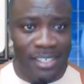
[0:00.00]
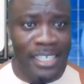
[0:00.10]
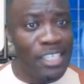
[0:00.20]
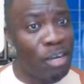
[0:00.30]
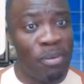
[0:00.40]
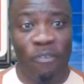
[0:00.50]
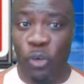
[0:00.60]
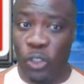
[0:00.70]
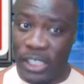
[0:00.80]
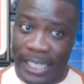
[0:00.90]
That number
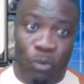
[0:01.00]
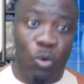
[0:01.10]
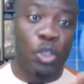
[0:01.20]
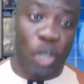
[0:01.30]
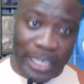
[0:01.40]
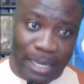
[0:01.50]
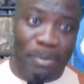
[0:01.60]
14 here, we'll talk